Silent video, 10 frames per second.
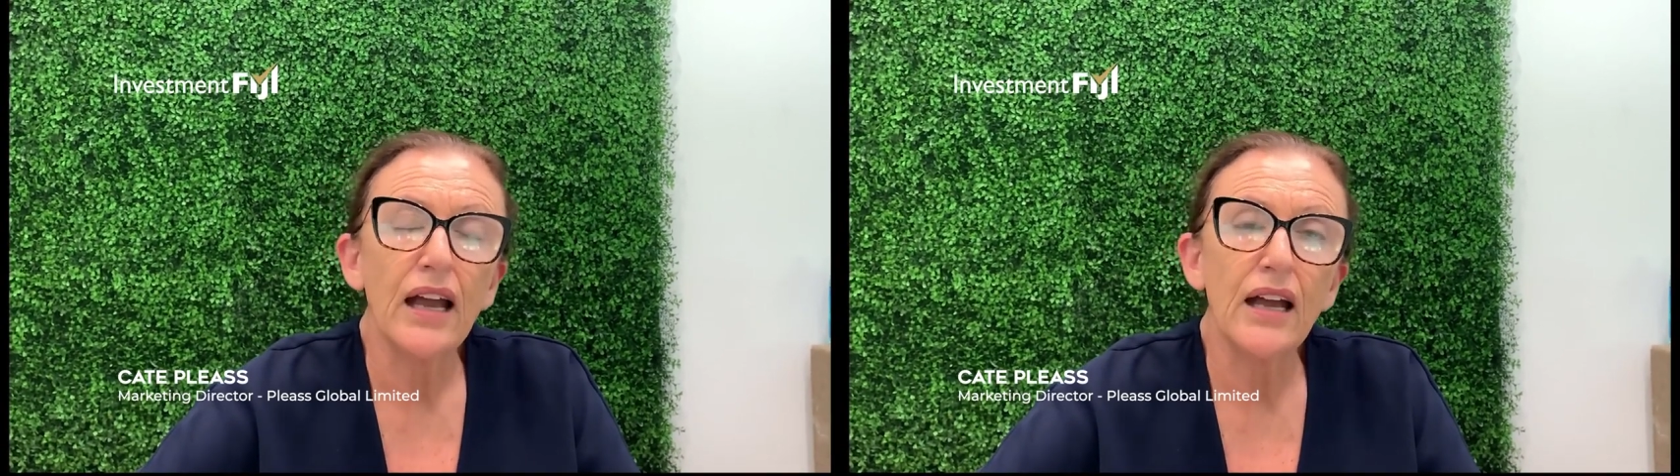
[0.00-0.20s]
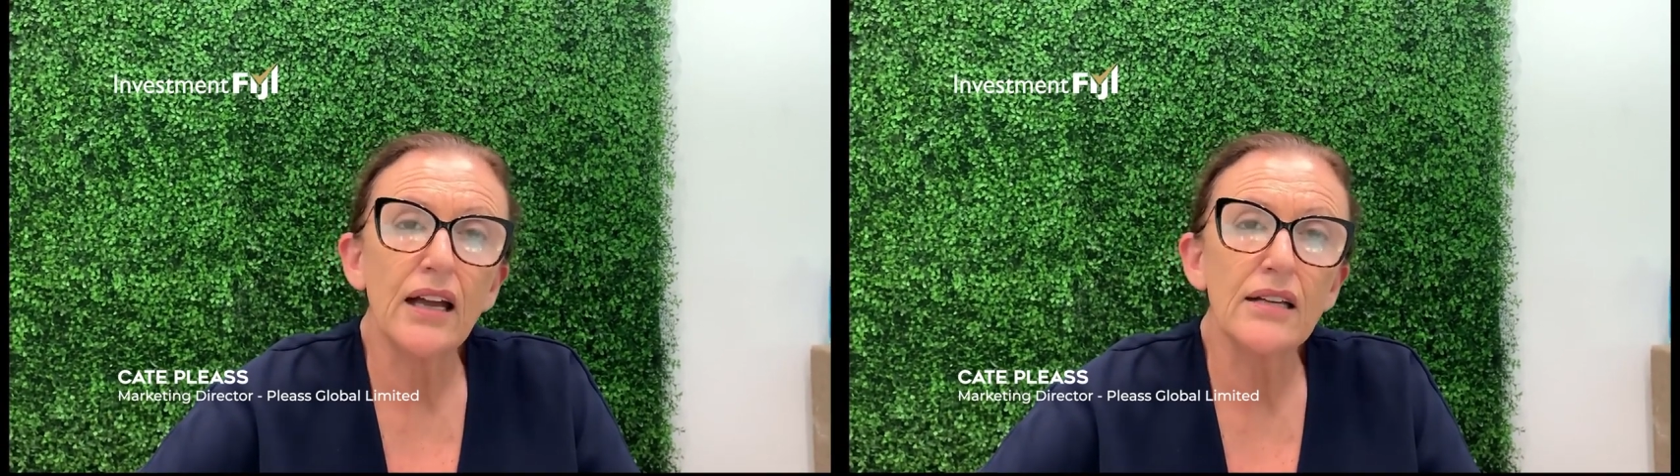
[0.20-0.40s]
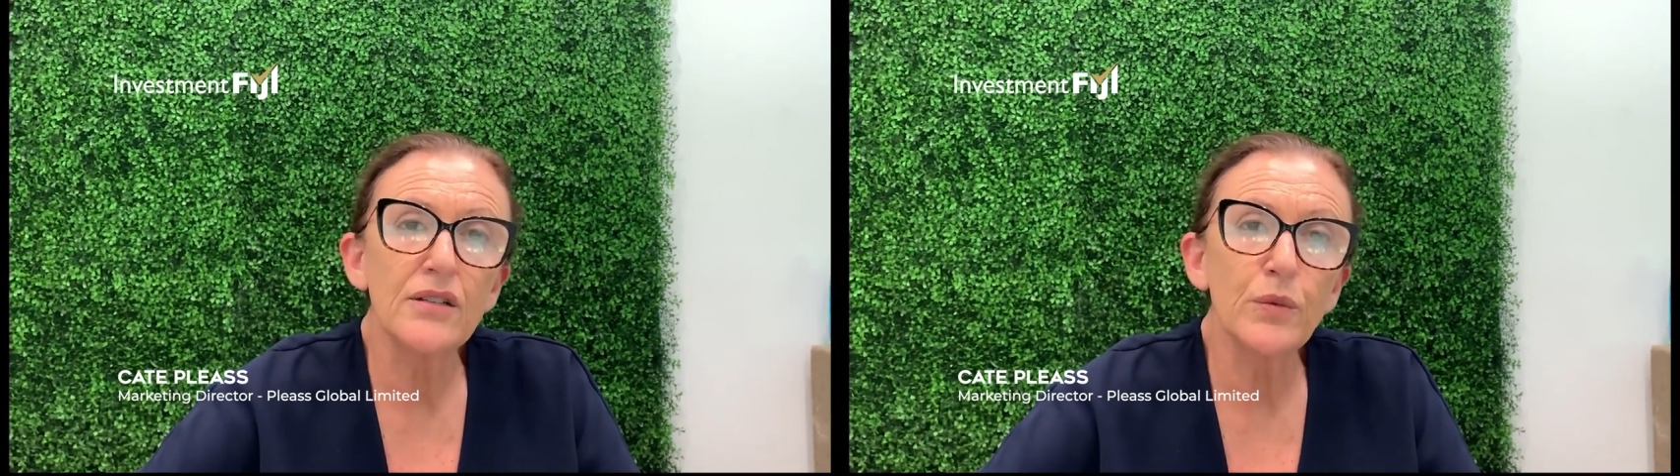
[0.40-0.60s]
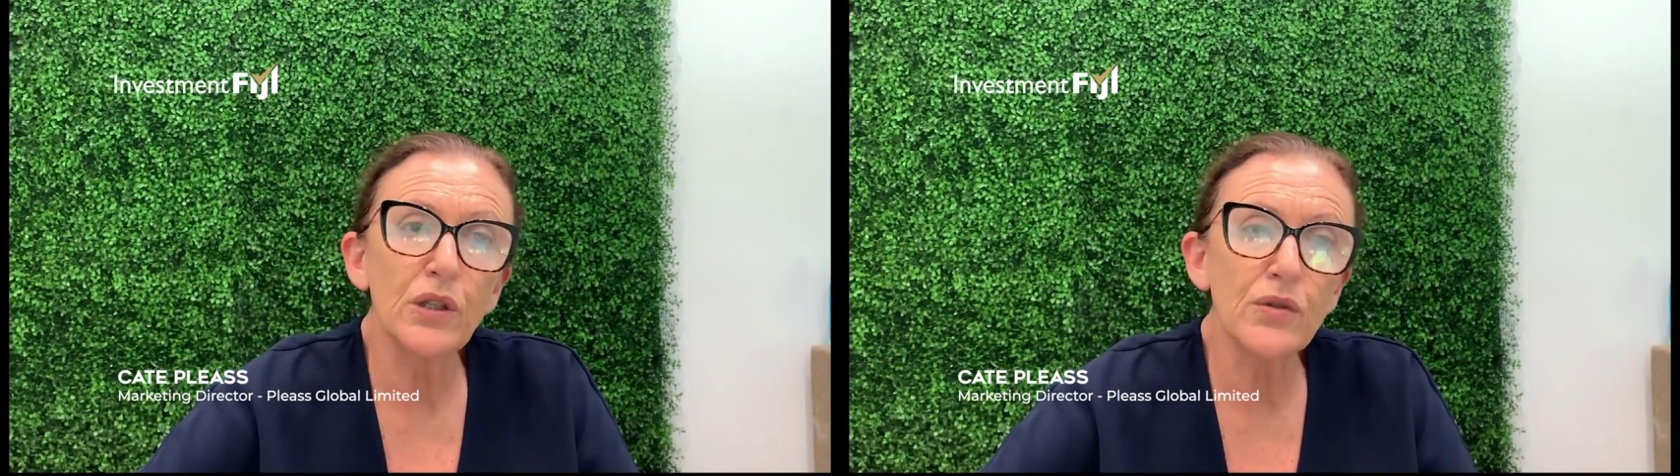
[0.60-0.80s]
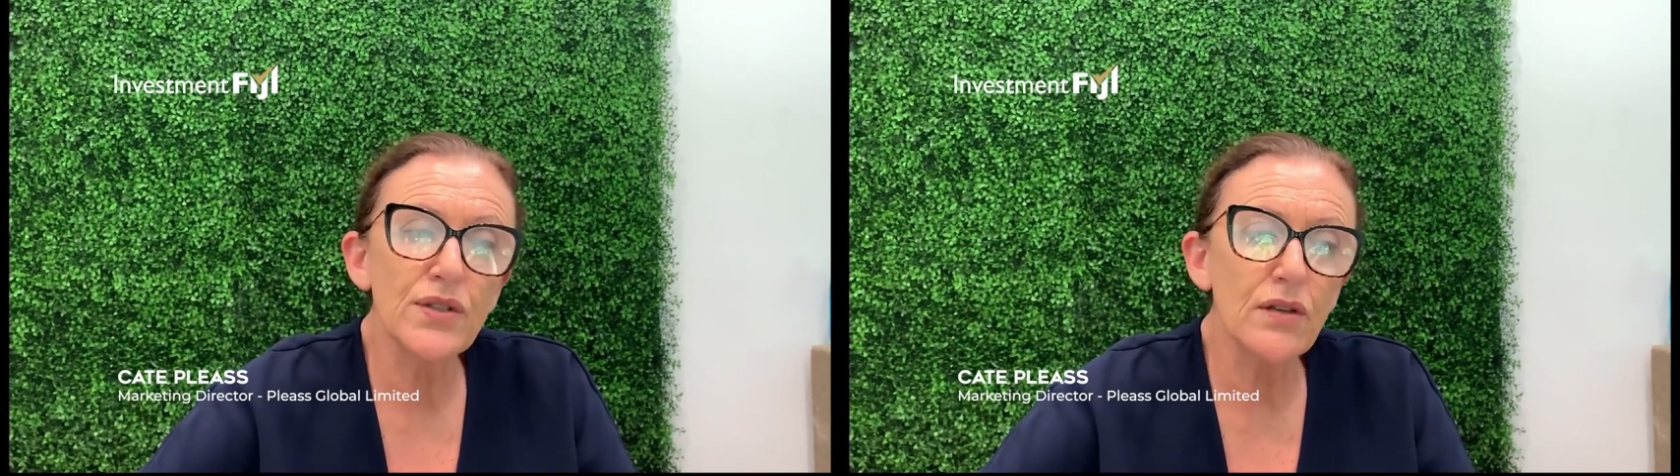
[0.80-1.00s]
and
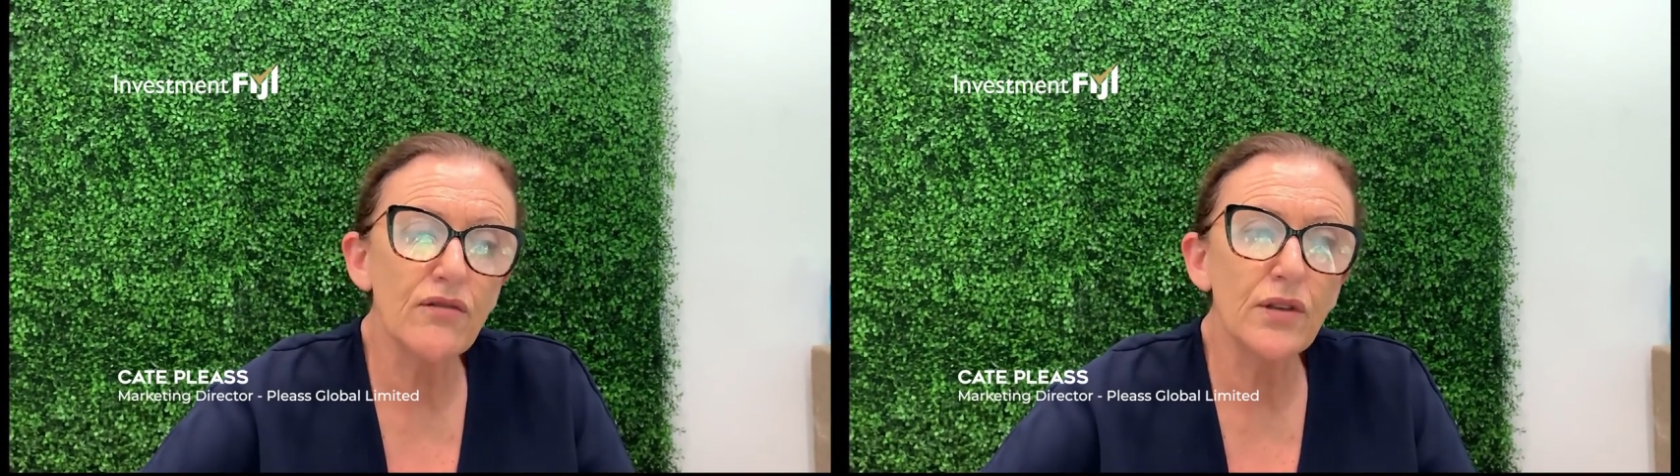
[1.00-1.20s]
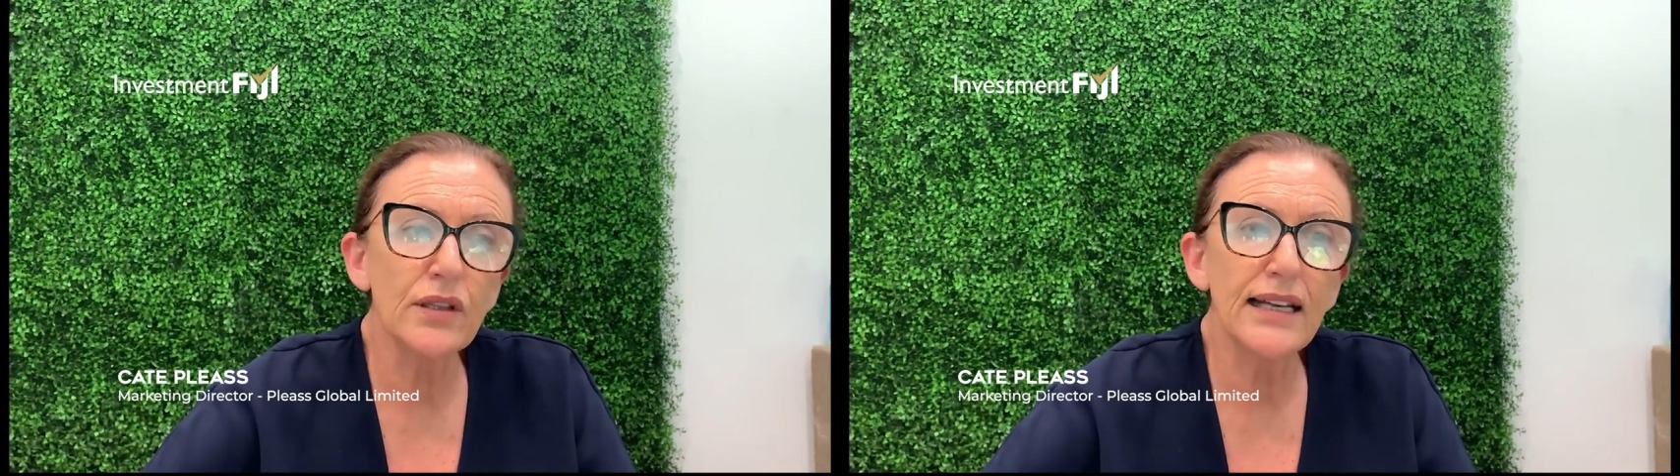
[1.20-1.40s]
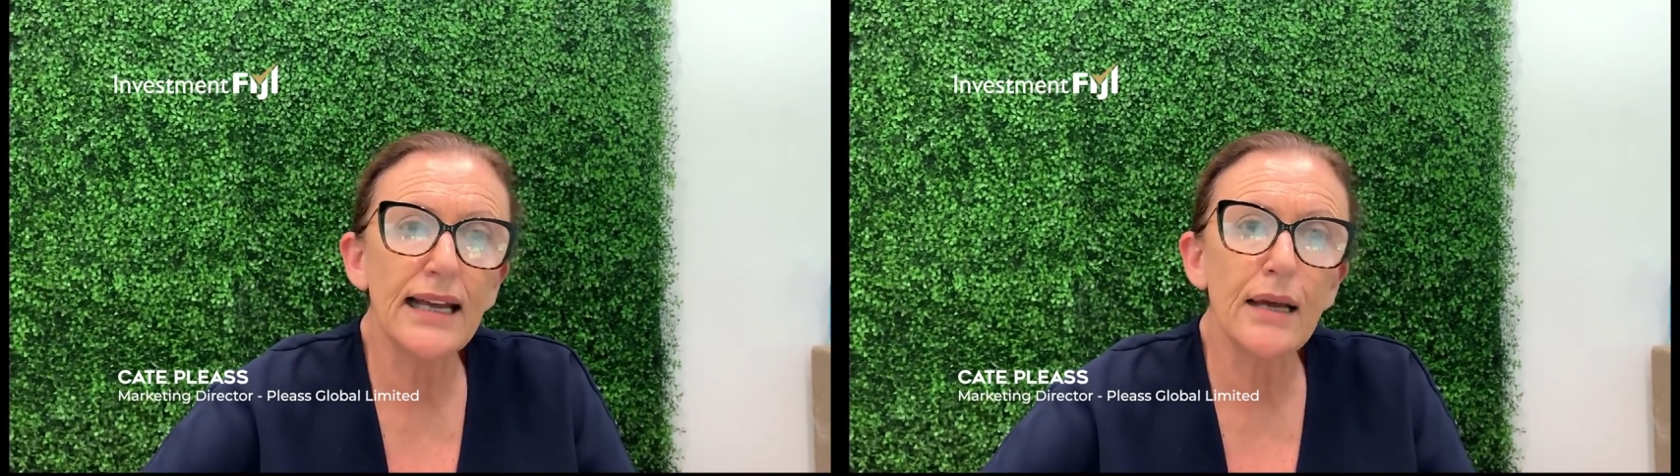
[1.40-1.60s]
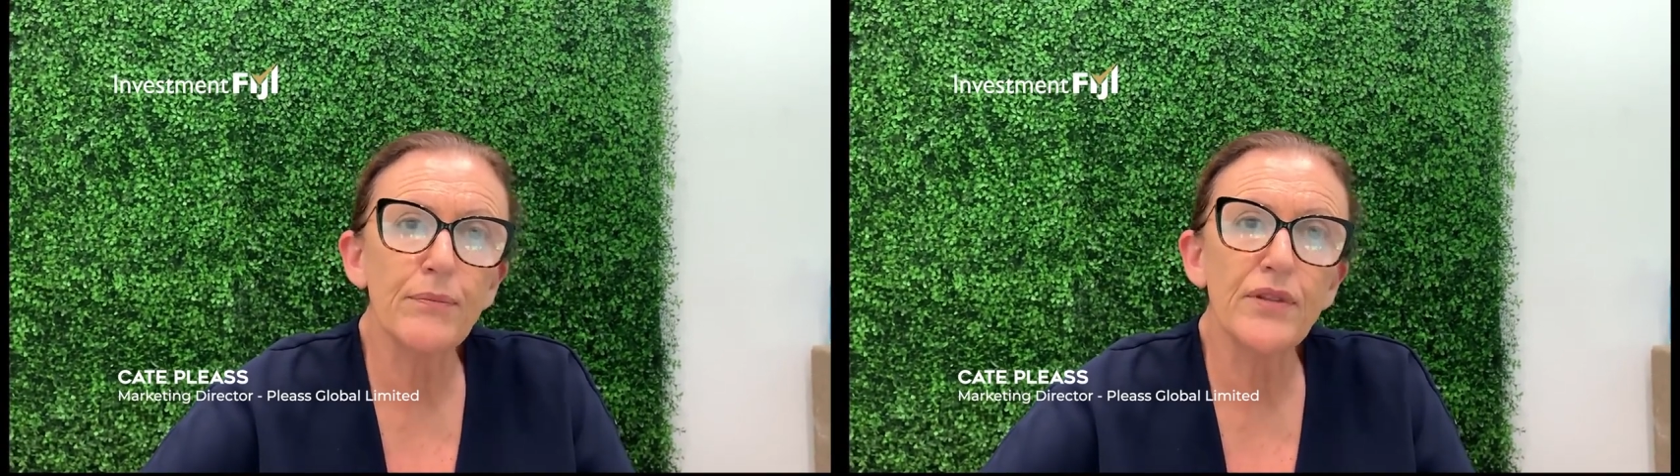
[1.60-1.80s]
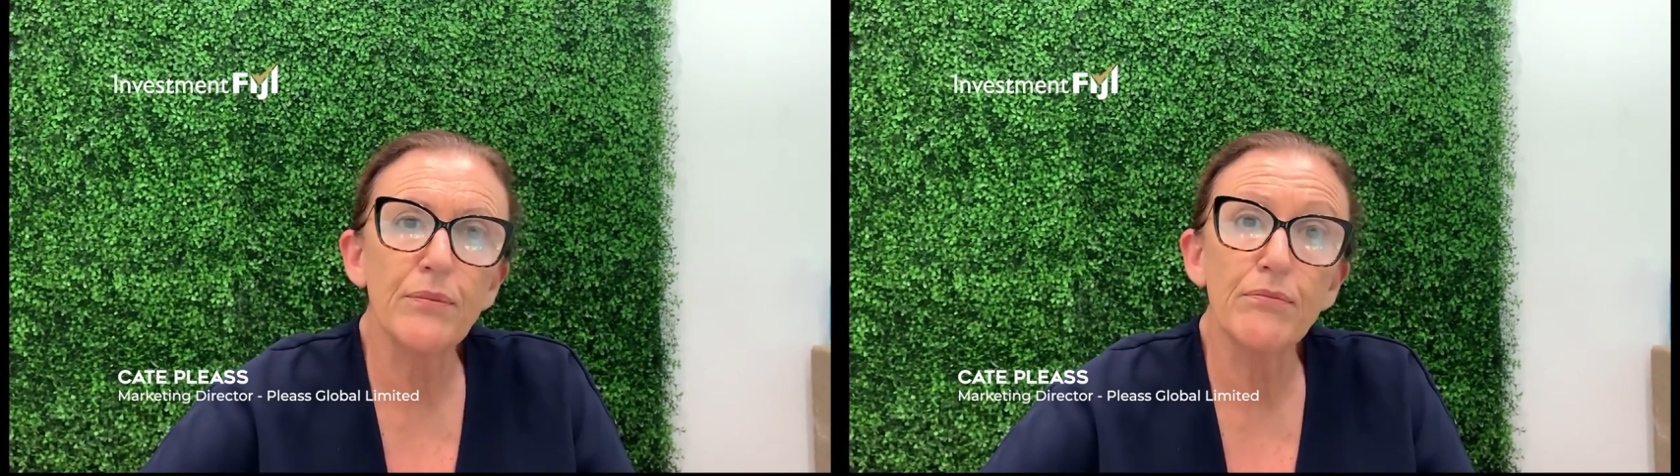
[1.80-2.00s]
will also fill the
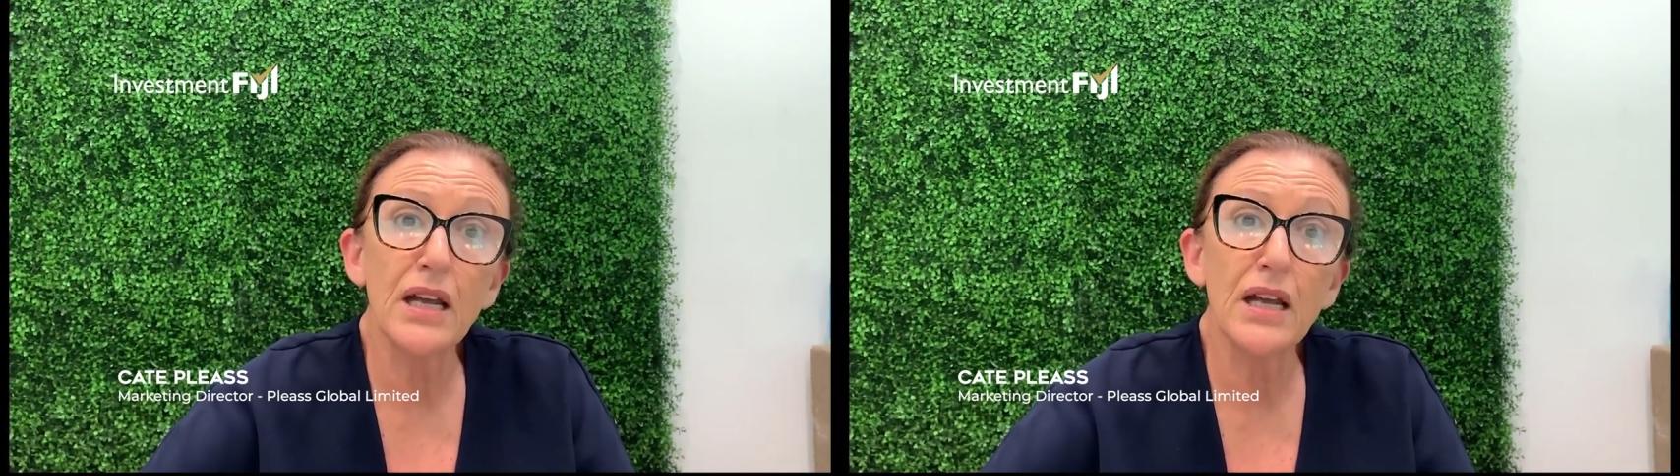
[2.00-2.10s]
gap that